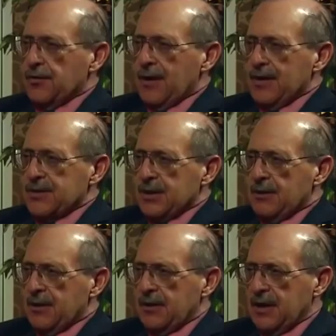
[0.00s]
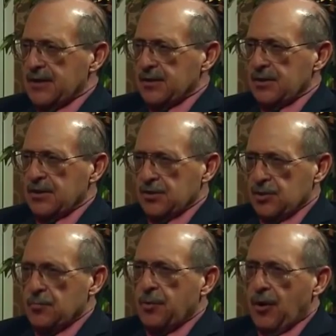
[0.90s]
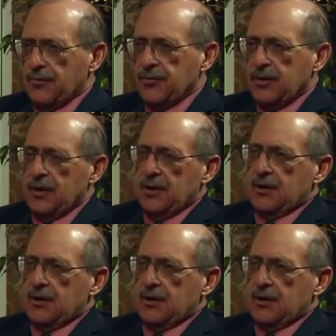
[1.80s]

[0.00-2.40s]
arthritis, Gary, is 2 parts.